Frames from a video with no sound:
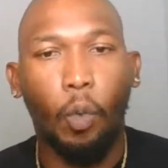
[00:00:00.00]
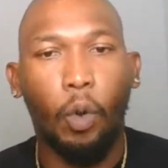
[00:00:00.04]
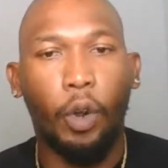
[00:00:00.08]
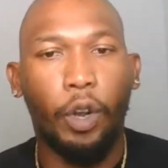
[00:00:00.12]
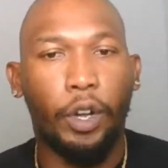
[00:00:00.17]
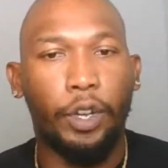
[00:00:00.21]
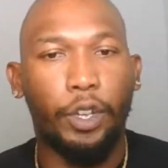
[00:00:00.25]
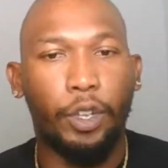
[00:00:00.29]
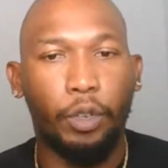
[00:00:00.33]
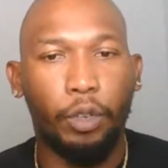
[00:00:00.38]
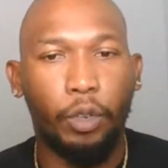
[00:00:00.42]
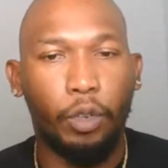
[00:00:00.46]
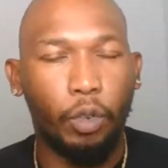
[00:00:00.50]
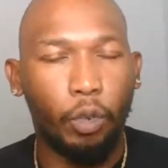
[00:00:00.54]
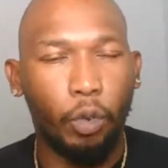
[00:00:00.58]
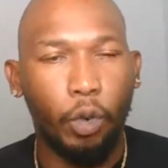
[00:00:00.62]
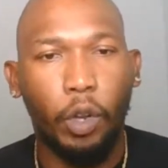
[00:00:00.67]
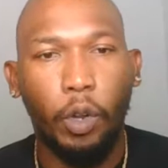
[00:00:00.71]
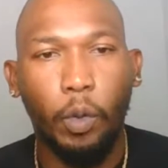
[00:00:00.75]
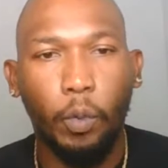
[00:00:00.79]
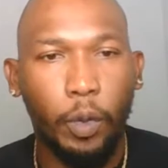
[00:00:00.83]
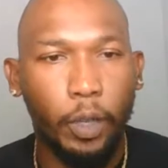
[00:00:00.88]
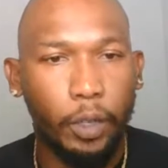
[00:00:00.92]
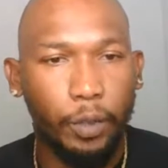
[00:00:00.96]
What are you
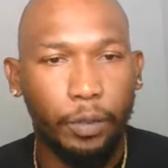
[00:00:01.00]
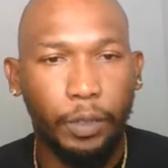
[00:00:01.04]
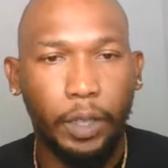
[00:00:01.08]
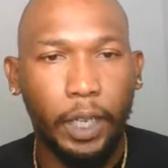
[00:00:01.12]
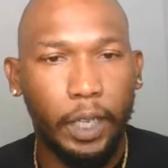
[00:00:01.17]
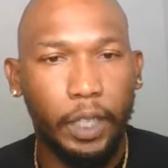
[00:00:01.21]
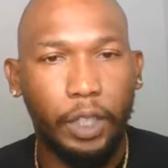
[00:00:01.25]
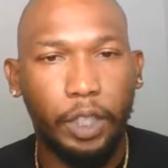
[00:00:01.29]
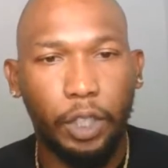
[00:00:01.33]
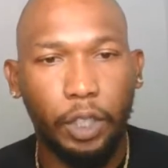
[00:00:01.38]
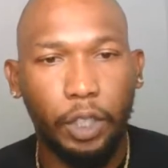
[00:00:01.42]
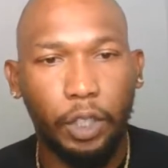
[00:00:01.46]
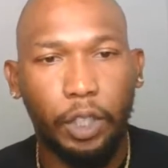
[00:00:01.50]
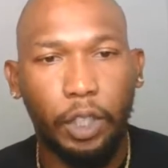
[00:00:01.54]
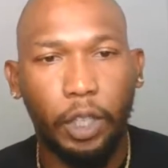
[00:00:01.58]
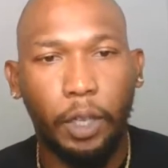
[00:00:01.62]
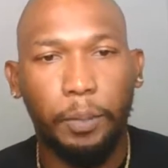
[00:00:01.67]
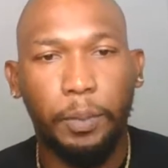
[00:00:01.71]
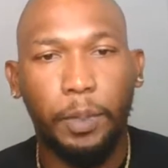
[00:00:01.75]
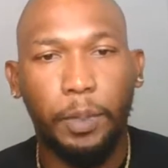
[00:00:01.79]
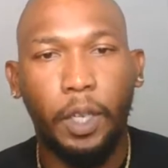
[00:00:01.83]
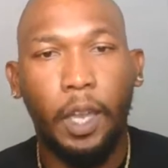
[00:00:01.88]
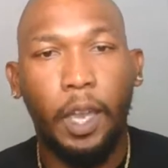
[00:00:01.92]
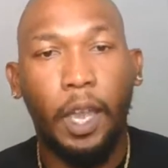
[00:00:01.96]
doing with
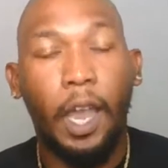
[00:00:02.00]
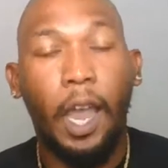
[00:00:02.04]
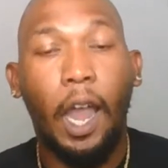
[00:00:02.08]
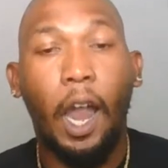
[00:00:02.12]
relationships?